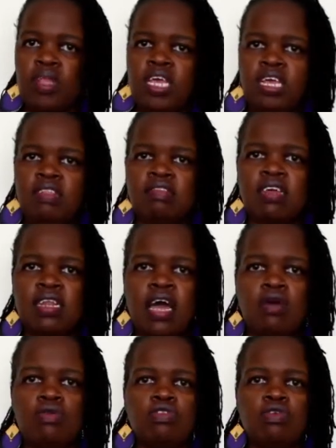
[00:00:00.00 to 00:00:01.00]
ins and
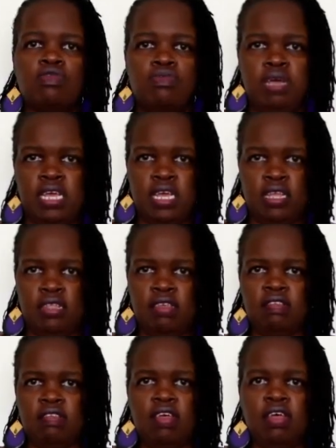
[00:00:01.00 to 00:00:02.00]
outs of making
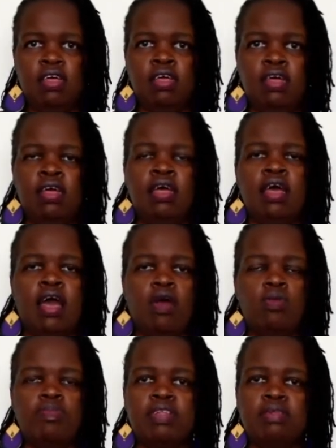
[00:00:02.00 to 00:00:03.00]
this. I
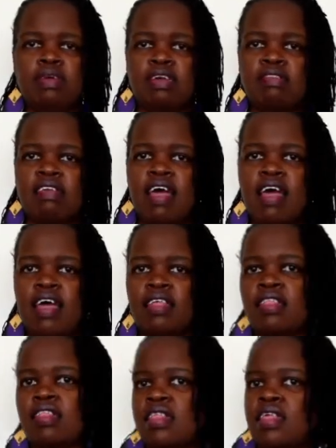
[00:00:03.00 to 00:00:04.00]
hope it makes
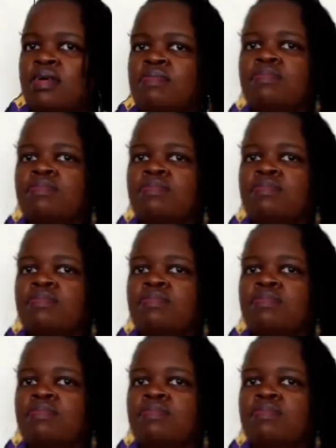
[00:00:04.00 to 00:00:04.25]
sense.